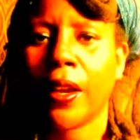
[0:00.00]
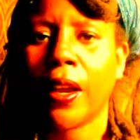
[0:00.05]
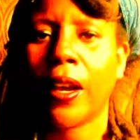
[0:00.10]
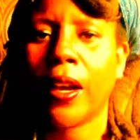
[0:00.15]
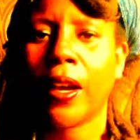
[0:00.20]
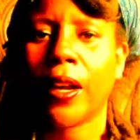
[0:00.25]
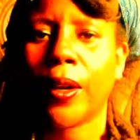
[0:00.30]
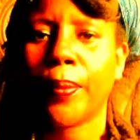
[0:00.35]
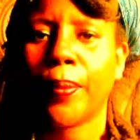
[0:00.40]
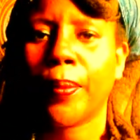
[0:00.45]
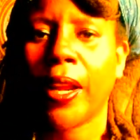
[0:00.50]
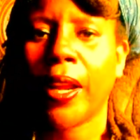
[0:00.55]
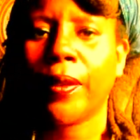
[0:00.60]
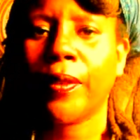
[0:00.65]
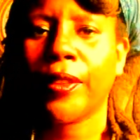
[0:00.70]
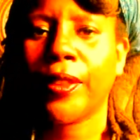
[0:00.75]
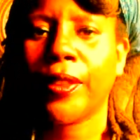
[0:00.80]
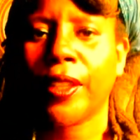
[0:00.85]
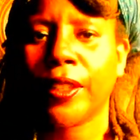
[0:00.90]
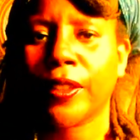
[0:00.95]
um,
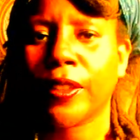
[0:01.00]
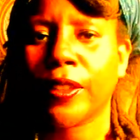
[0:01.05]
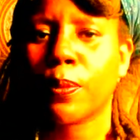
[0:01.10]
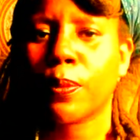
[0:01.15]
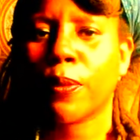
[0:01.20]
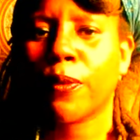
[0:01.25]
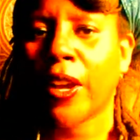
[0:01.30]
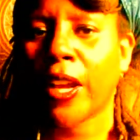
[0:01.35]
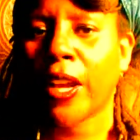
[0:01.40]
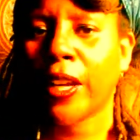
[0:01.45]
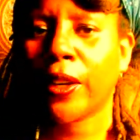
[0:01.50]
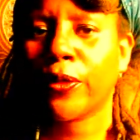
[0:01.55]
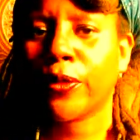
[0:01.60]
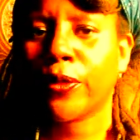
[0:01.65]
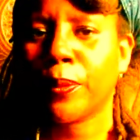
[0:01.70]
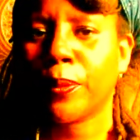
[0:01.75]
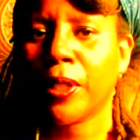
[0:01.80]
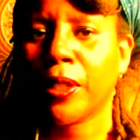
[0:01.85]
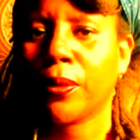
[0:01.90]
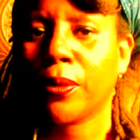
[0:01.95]
everything that's provided
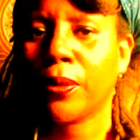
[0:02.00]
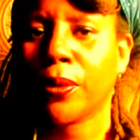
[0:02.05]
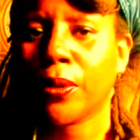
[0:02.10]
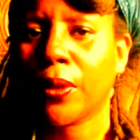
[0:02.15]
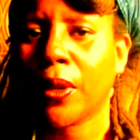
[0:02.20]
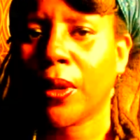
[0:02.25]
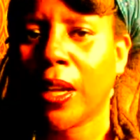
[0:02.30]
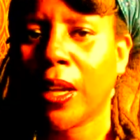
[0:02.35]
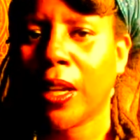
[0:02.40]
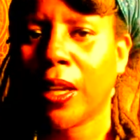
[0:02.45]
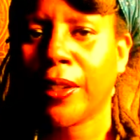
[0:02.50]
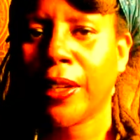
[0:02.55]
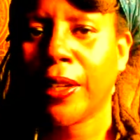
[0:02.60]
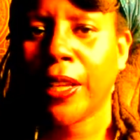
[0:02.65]
for me through uh,